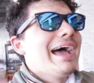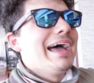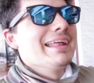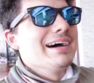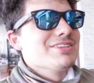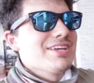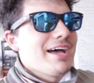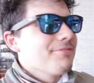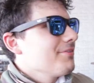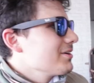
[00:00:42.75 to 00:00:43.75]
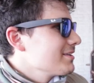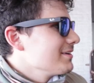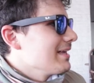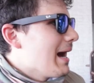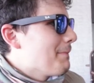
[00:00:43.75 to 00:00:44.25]
and Jeff hooked
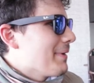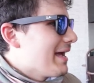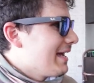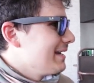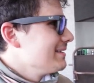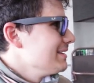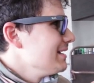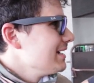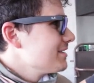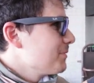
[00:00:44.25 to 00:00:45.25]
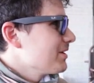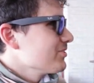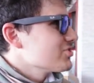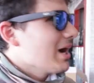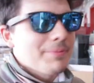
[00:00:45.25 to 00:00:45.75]
us up, and it's a pretty
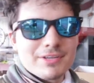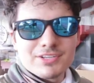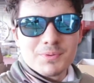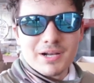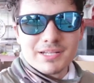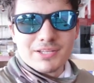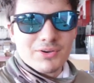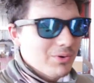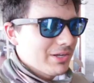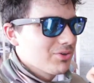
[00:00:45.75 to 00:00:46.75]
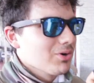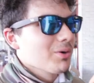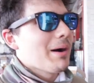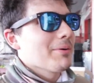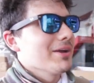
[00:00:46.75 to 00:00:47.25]
cool shop, so I just wanted to do a quick tour
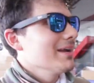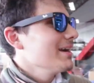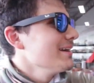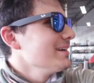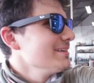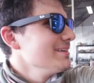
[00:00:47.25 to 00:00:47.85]
while we're here.